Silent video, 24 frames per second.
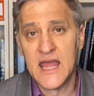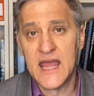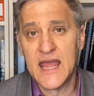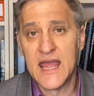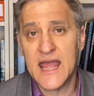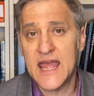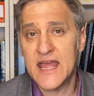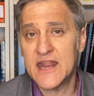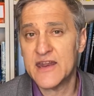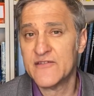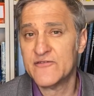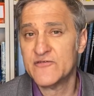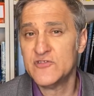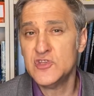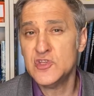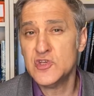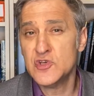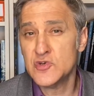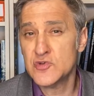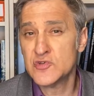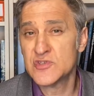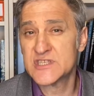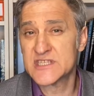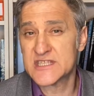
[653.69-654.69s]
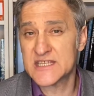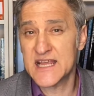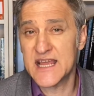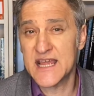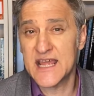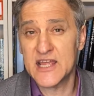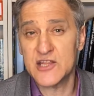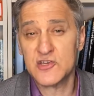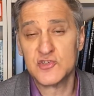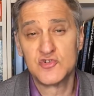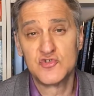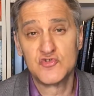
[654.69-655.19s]
And if you
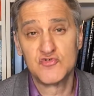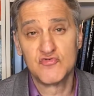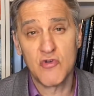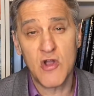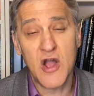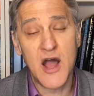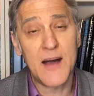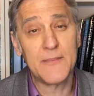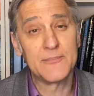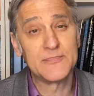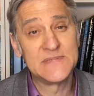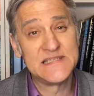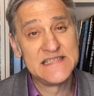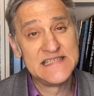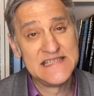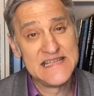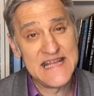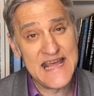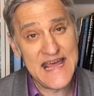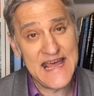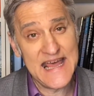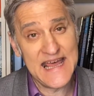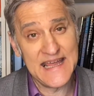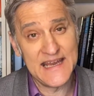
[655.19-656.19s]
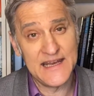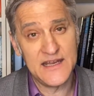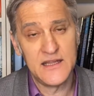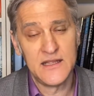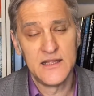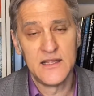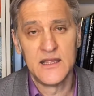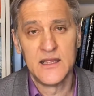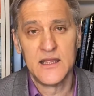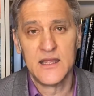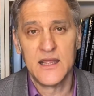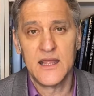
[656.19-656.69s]
say drop dead,
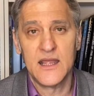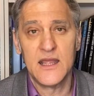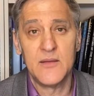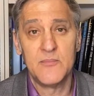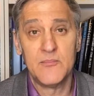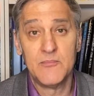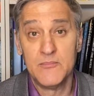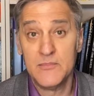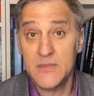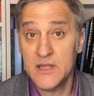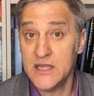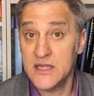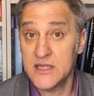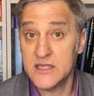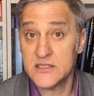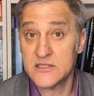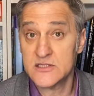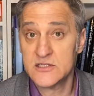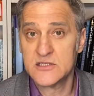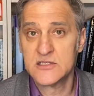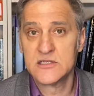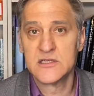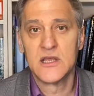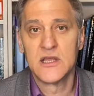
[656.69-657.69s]
it means